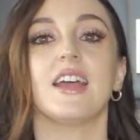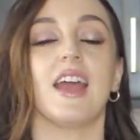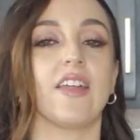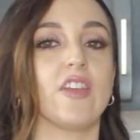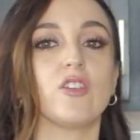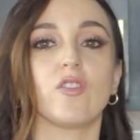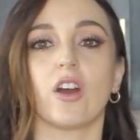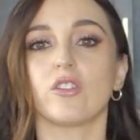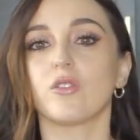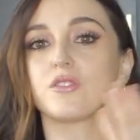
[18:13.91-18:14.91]
and then you've got
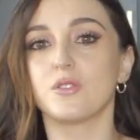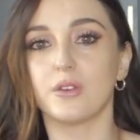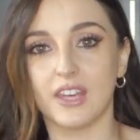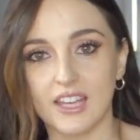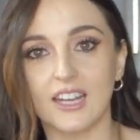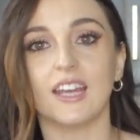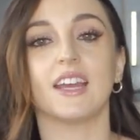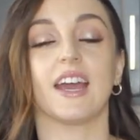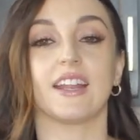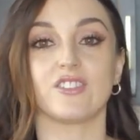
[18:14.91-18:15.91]
to do the zucchini,
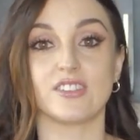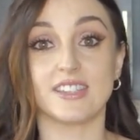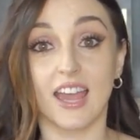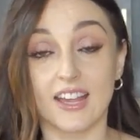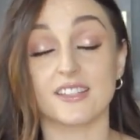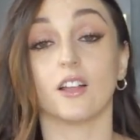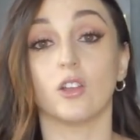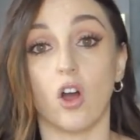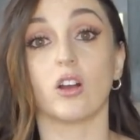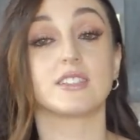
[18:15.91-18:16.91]
and it just takes a
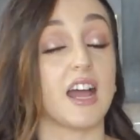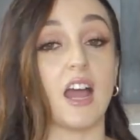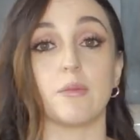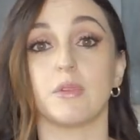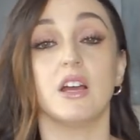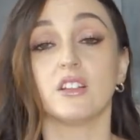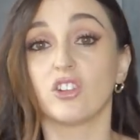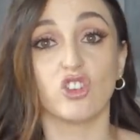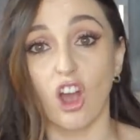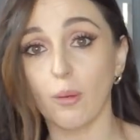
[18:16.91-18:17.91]
long time to
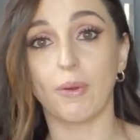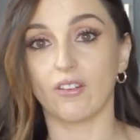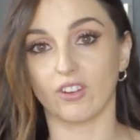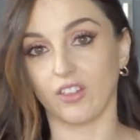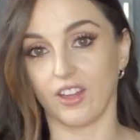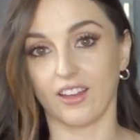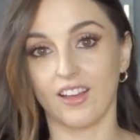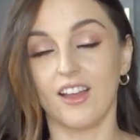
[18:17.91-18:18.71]
chop everything.